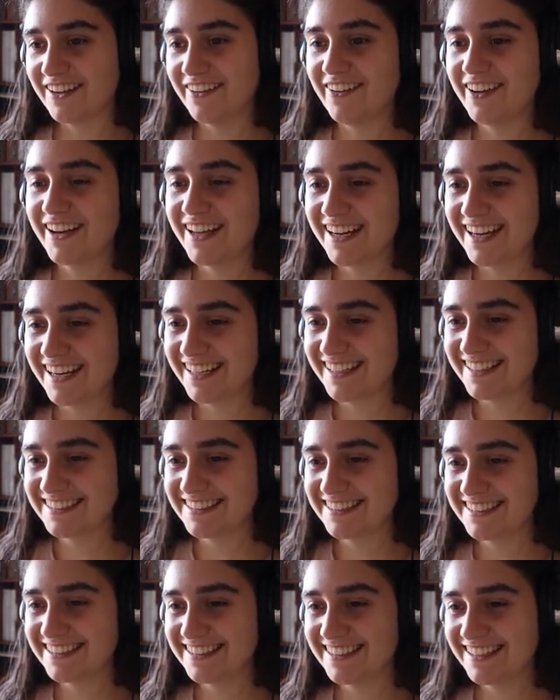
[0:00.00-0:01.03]
but I
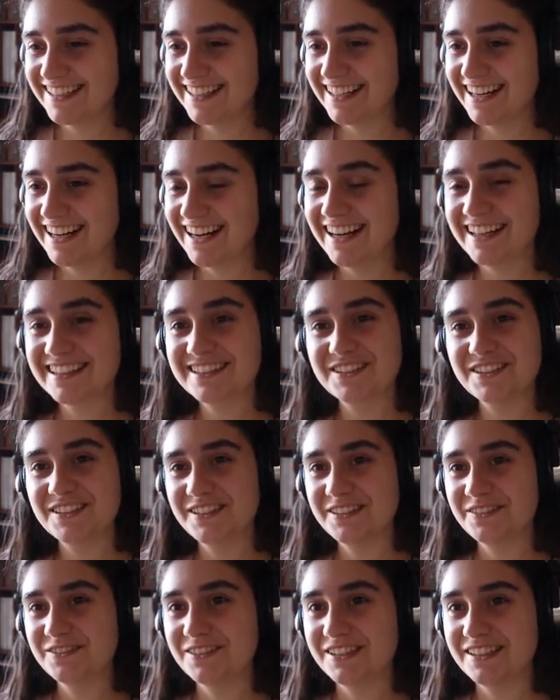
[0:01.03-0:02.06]

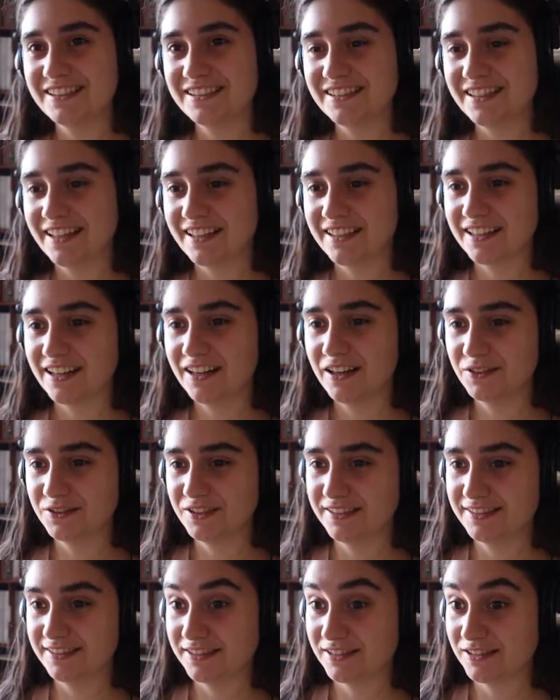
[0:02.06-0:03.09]
actually really like how
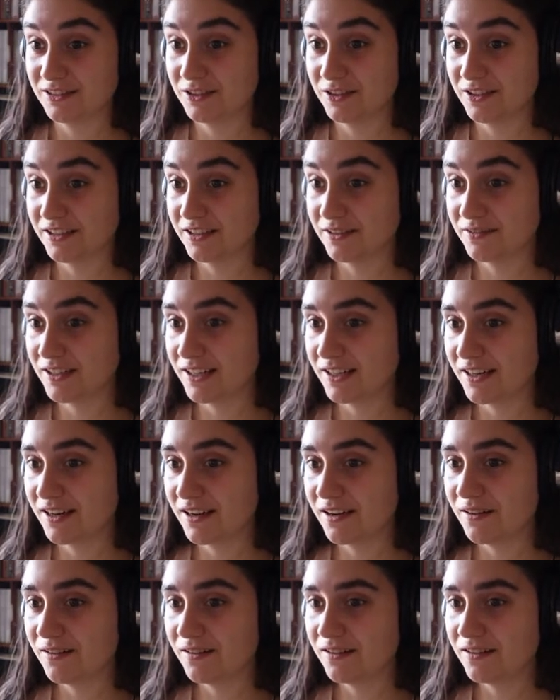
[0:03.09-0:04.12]
this is looking right
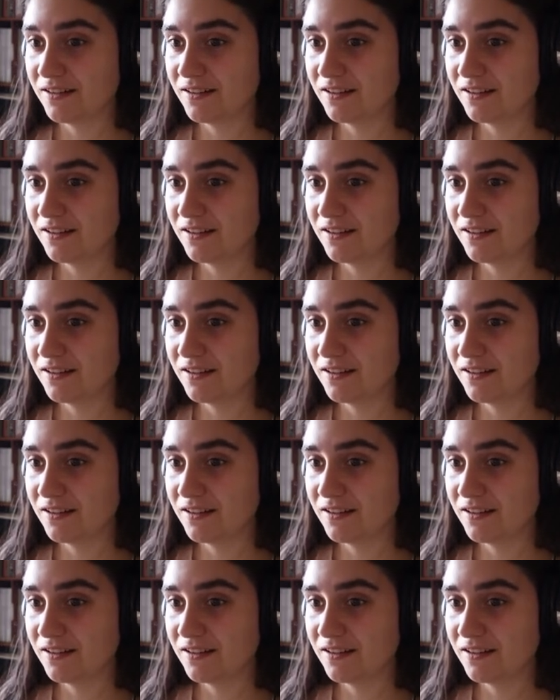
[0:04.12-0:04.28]
now.